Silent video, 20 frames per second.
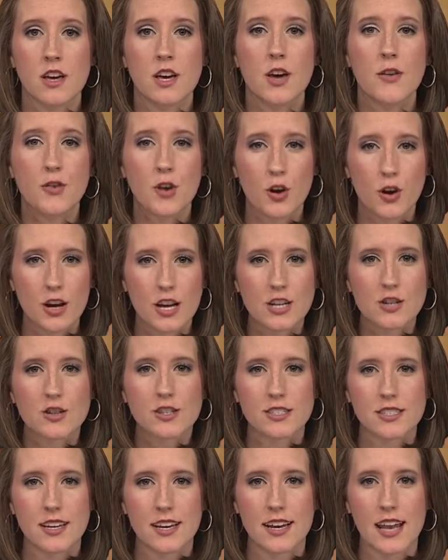If you're
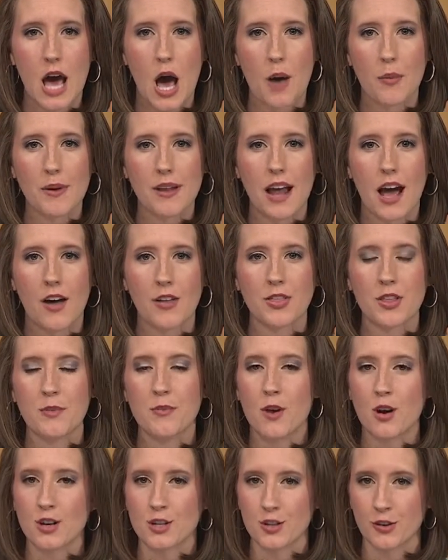interested in helping out the
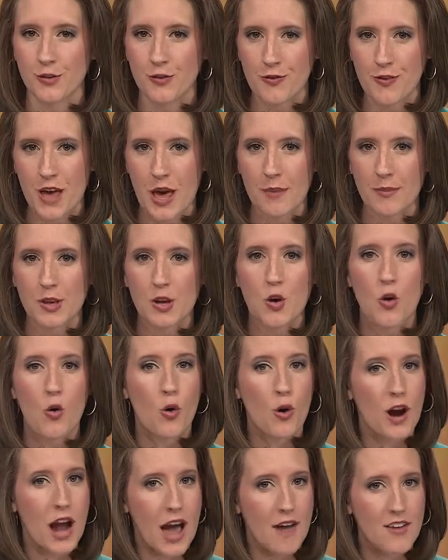Marshall family
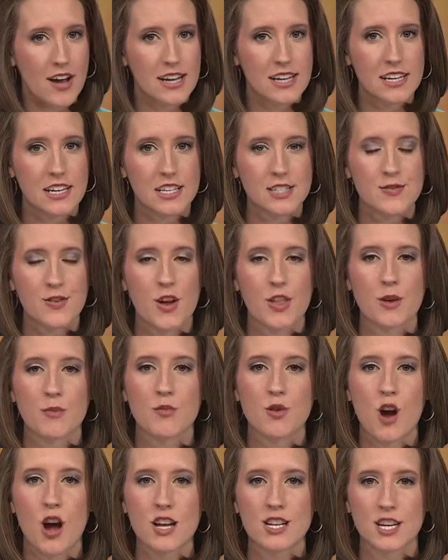or have ideas for other
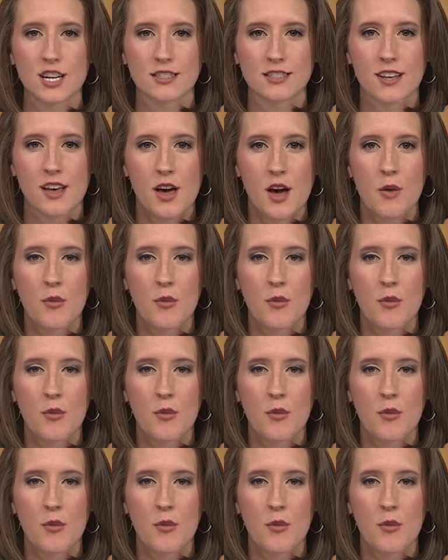projects,